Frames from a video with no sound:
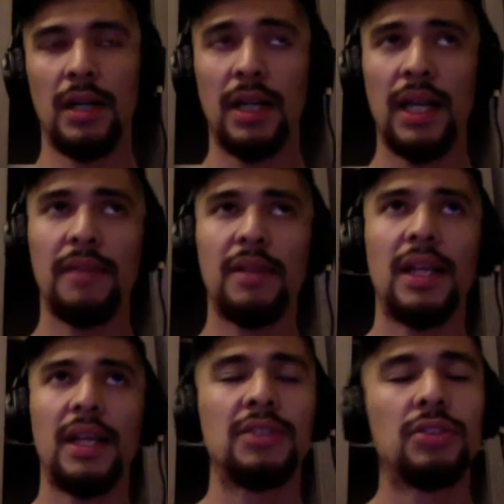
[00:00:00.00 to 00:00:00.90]
have
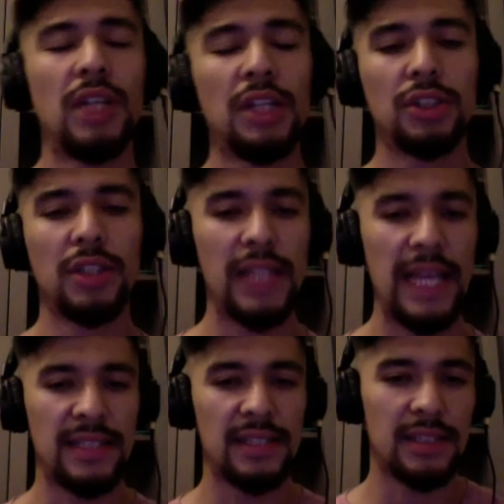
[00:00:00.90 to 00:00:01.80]
introduction
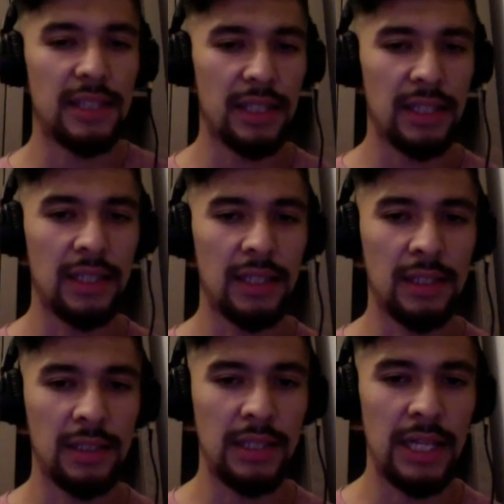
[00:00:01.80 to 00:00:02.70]
classes
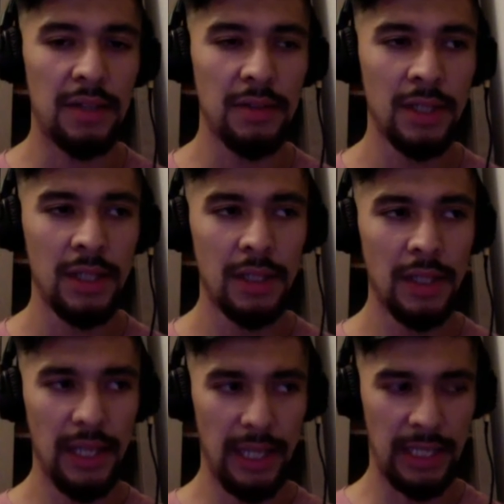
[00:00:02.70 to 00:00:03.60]
now,
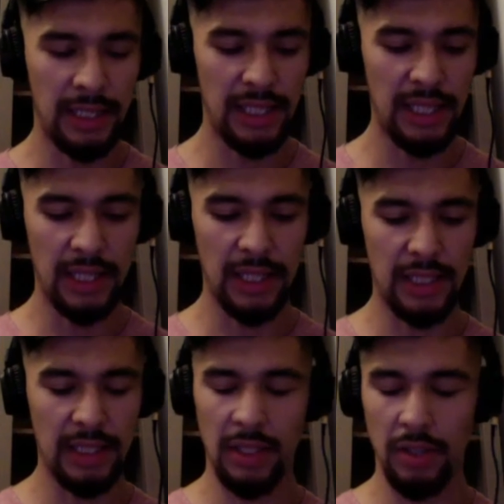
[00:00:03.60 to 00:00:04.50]
and
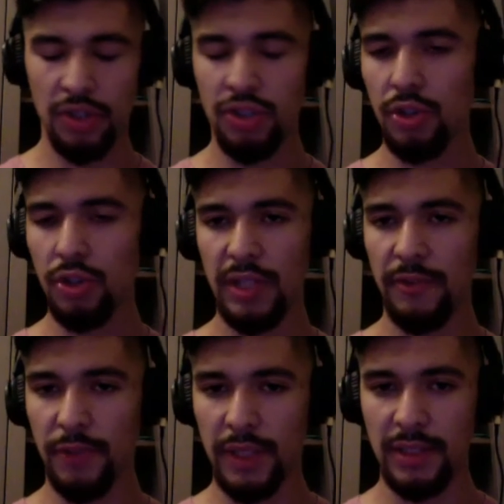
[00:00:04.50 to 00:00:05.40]
there are so
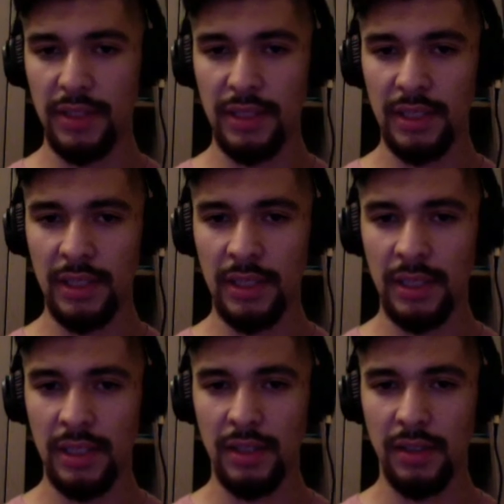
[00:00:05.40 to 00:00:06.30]
different
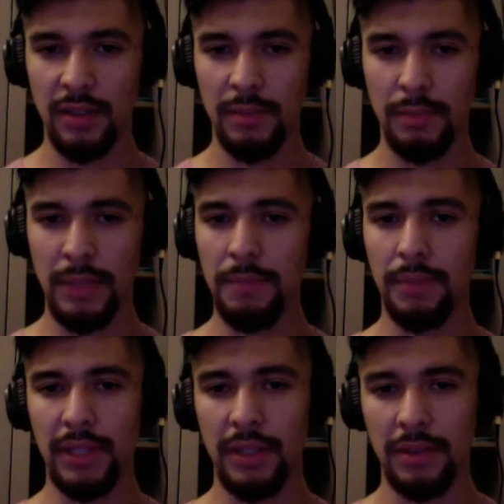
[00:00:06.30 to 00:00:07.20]
people
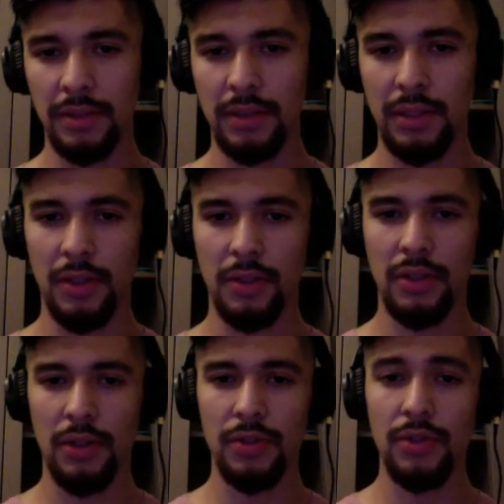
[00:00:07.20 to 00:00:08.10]
there. There are
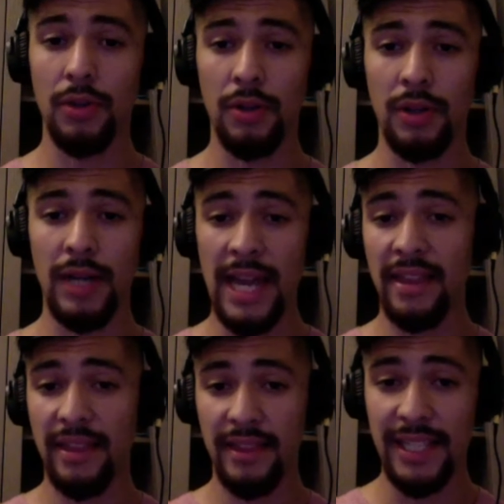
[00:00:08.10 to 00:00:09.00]
those who are
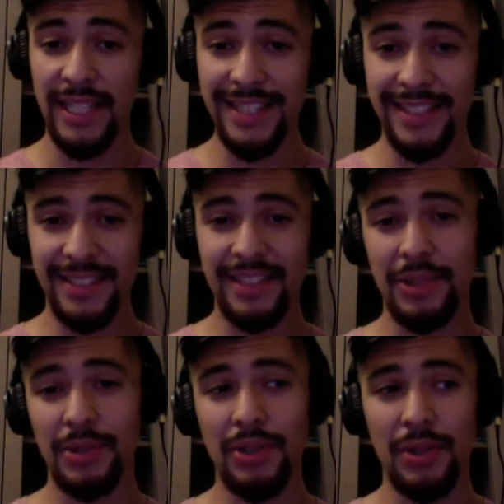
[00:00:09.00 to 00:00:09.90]
athletes. There
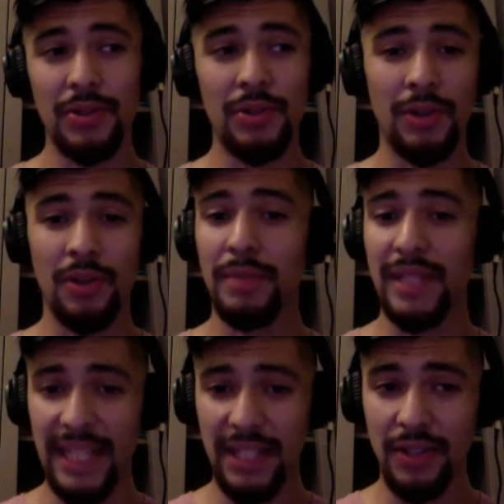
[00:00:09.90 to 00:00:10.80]
are those who are
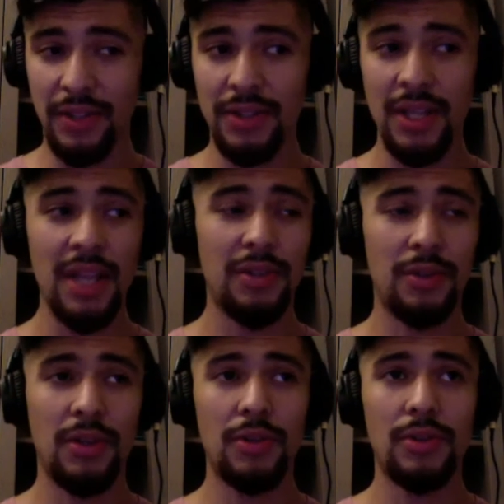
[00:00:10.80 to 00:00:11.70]
beginners. There are
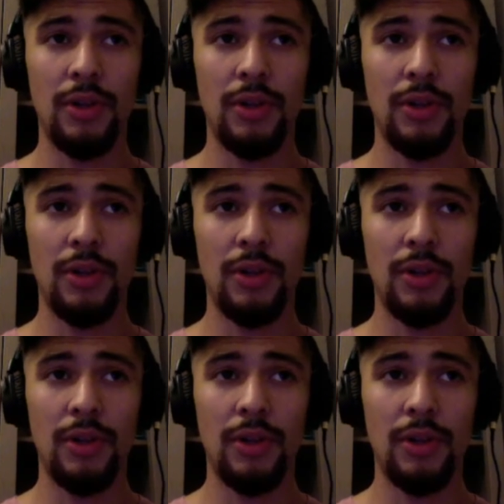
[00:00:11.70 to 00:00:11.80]
those who